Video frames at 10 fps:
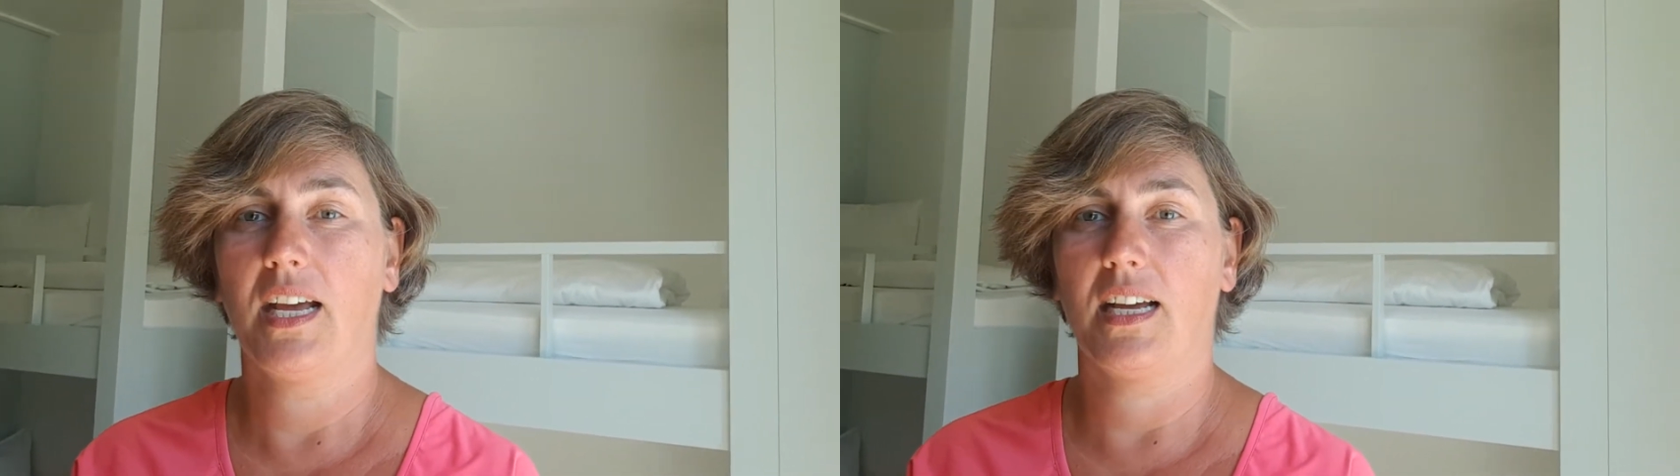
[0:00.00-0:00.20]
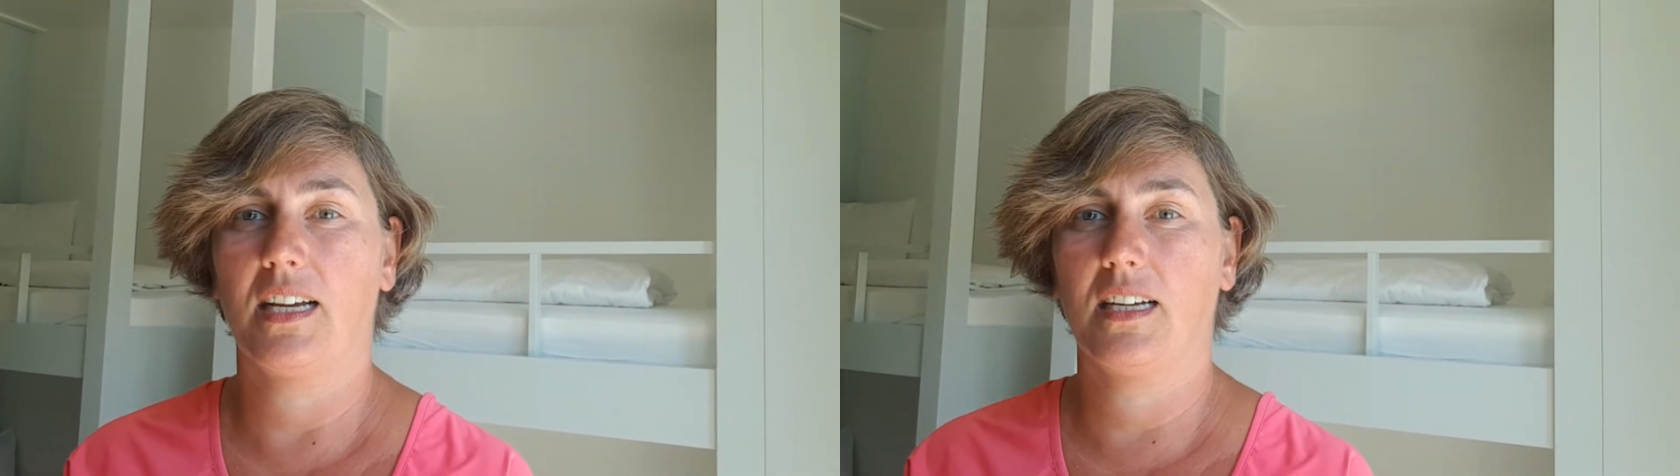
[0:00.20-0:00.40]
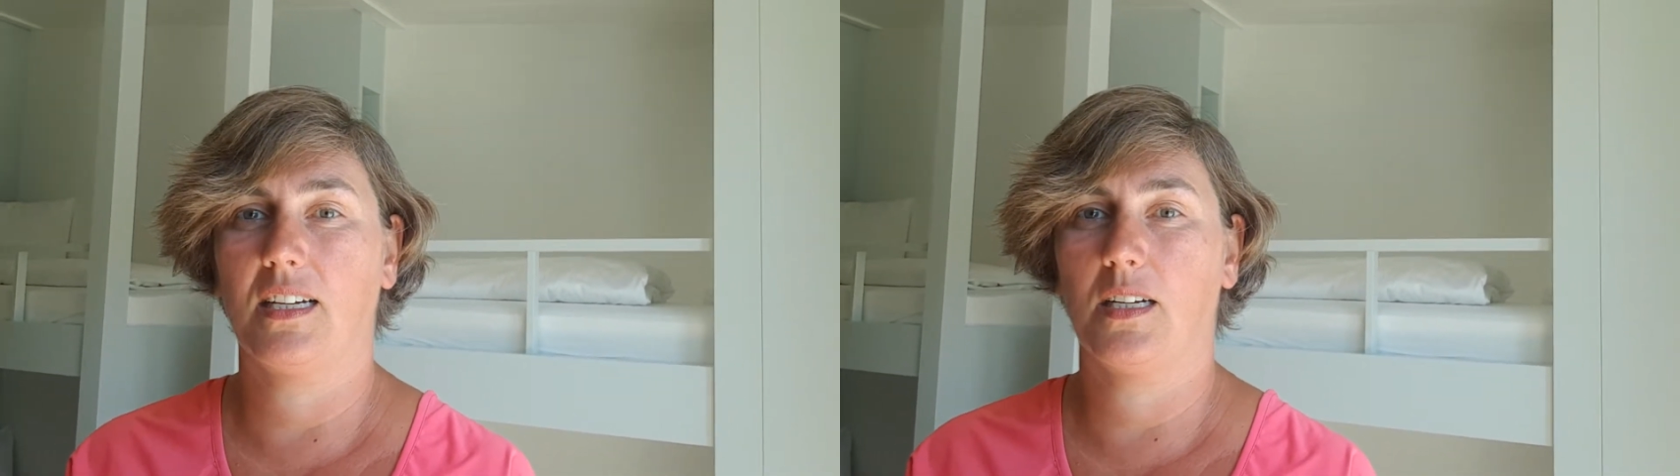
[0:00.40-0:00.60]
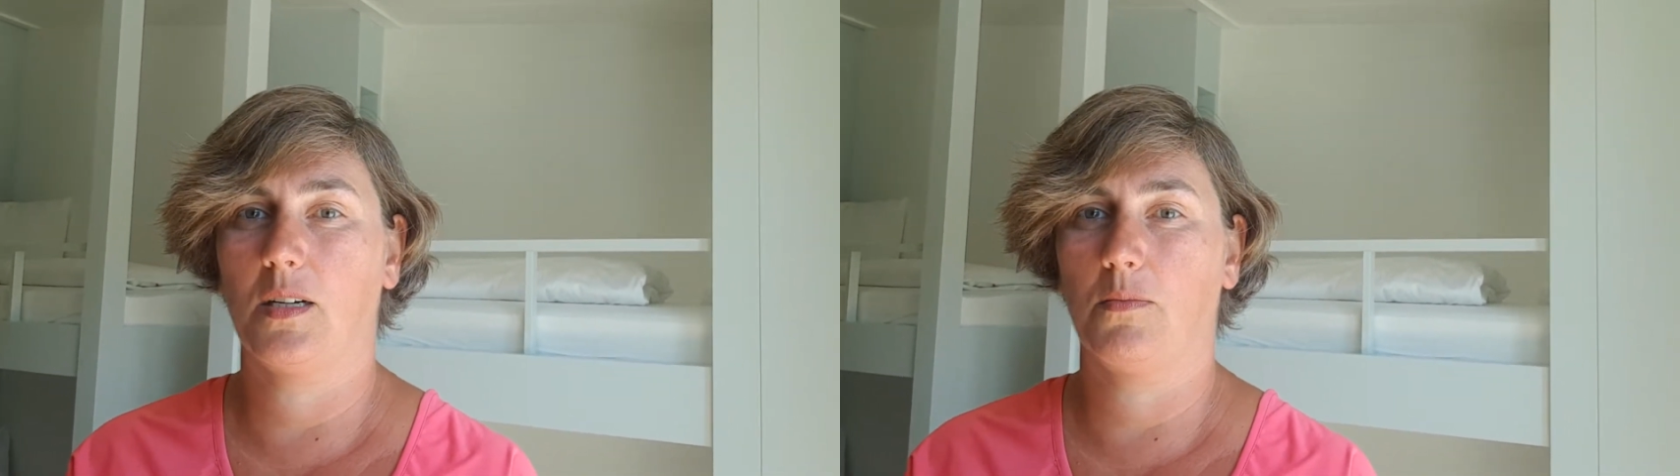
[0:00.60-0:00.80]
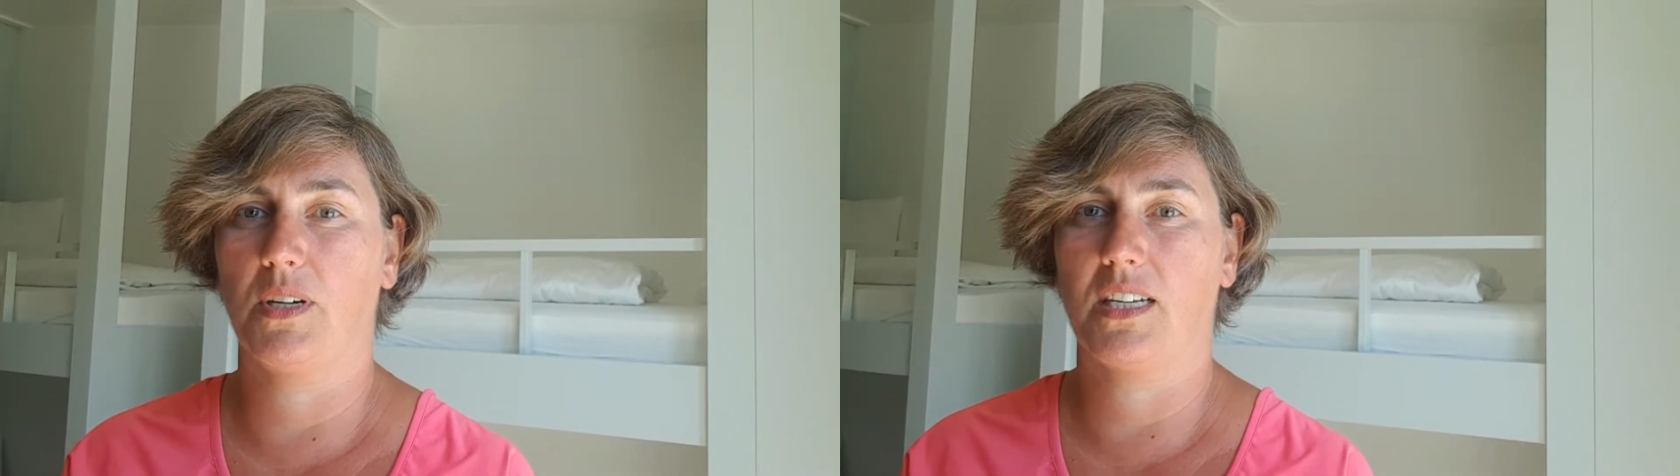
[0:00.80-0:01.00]

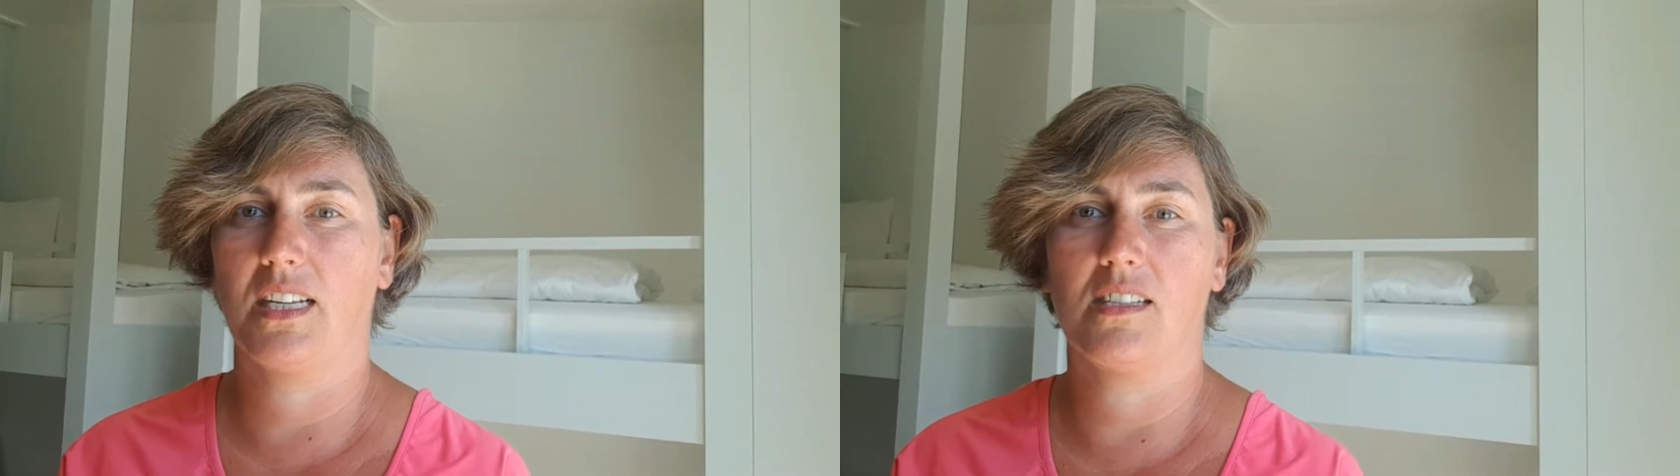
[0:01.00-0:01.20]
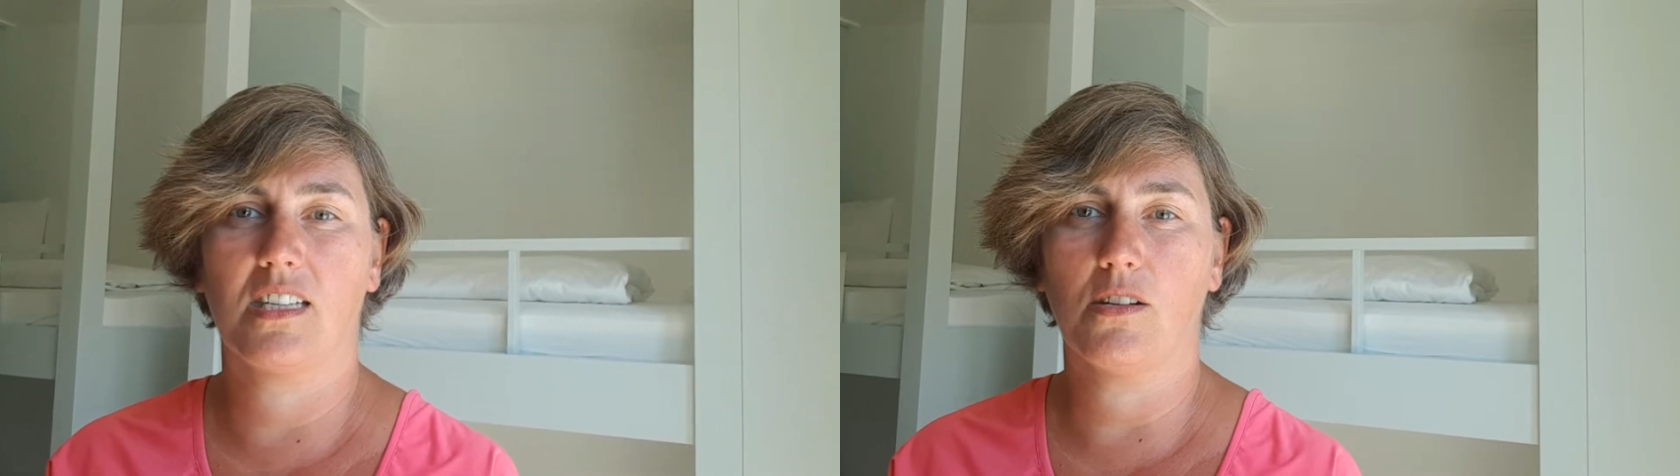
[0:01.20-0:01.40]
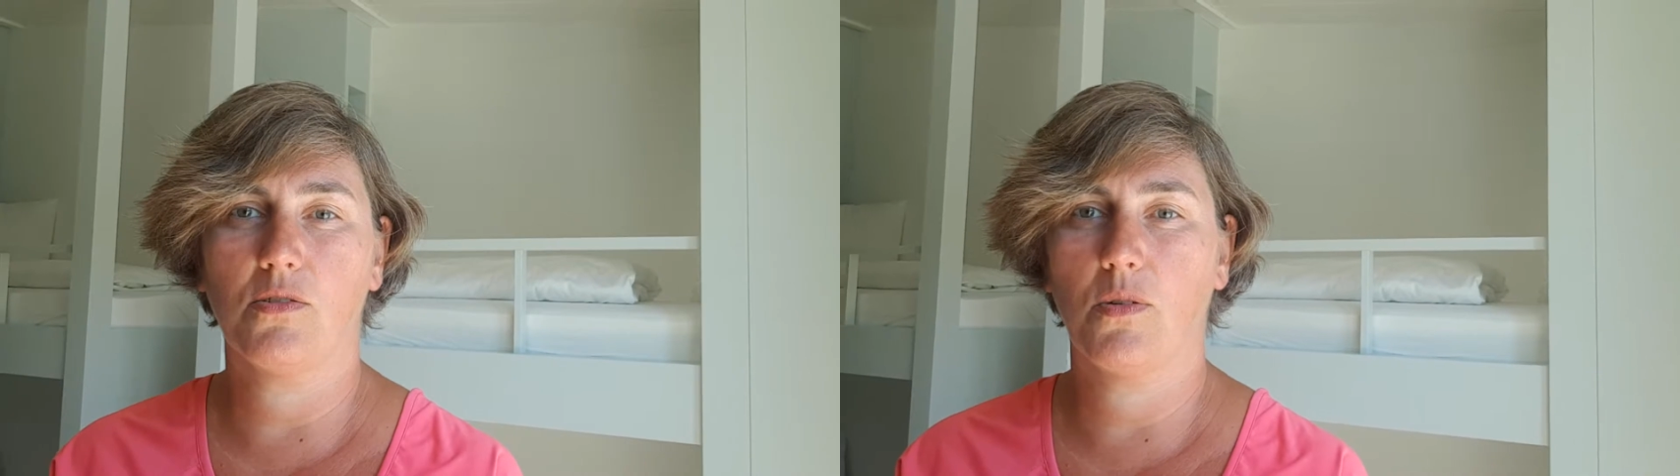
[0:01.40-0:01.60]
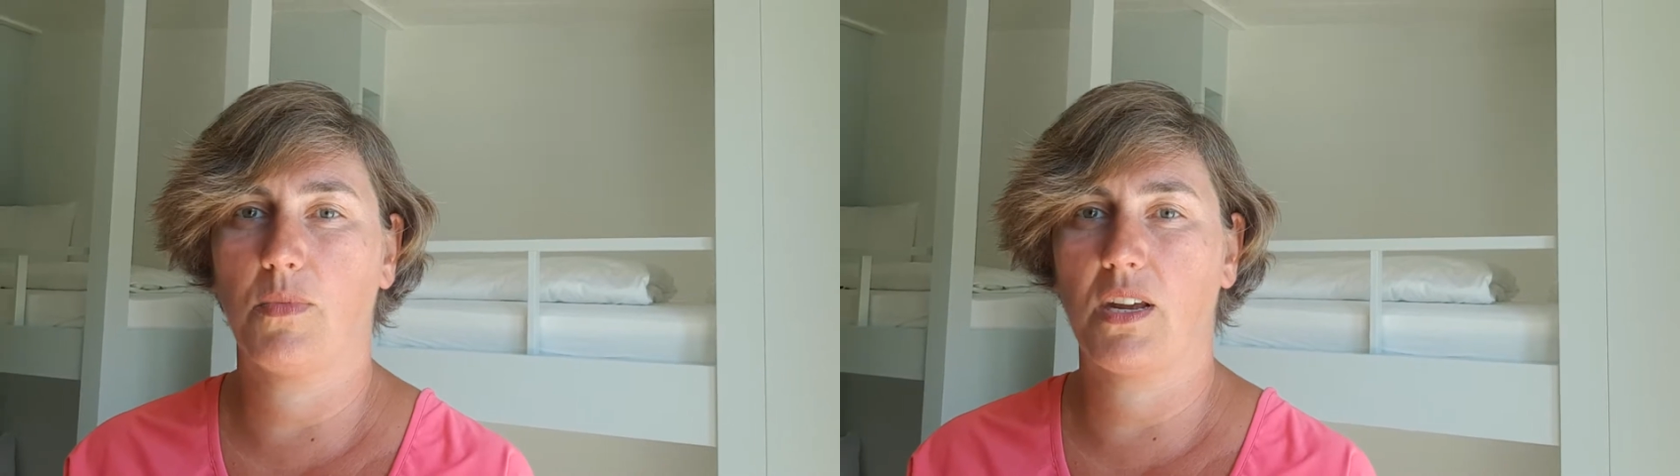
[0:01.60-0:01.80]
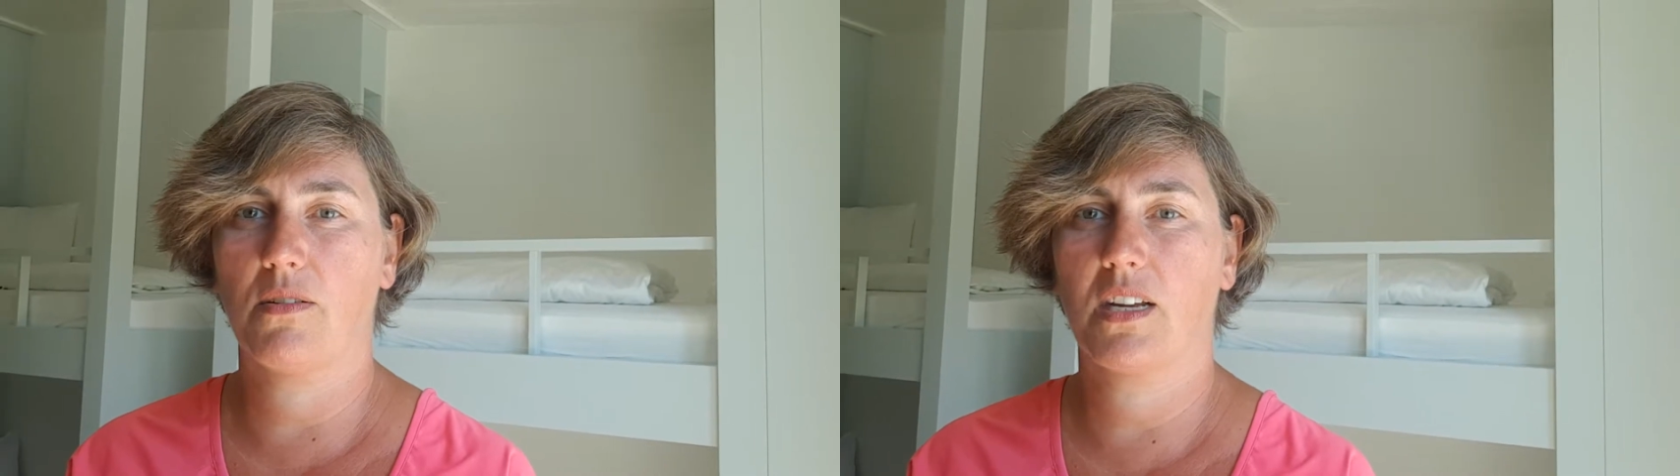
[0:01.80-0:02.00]
But in Central
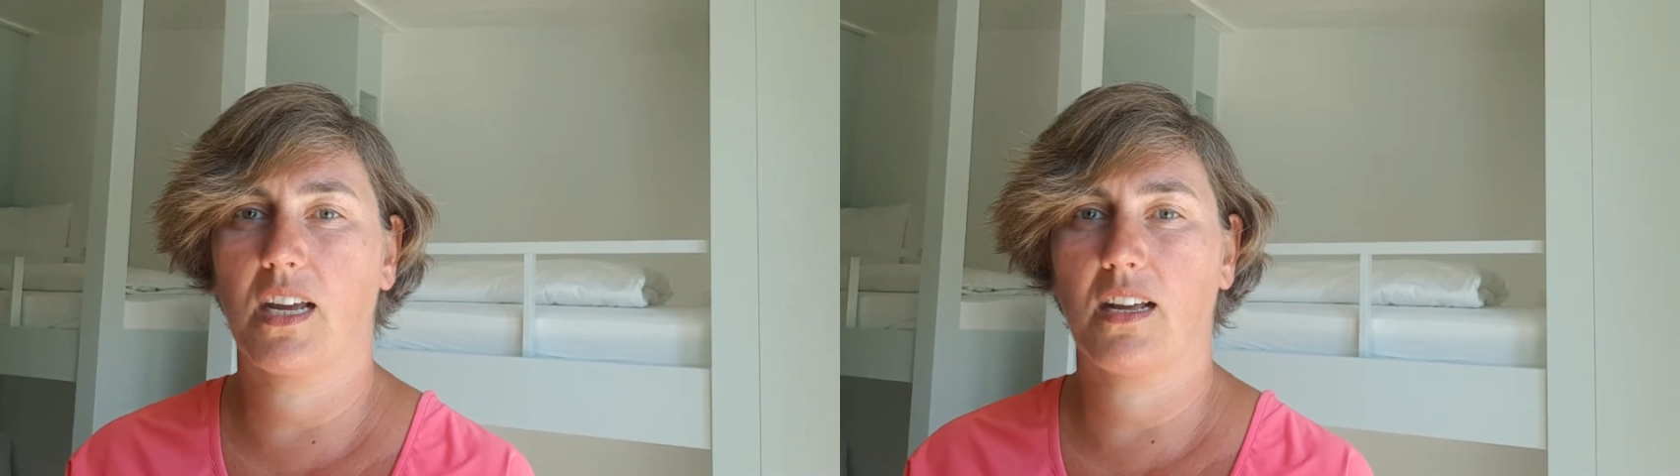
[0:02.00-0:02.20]
America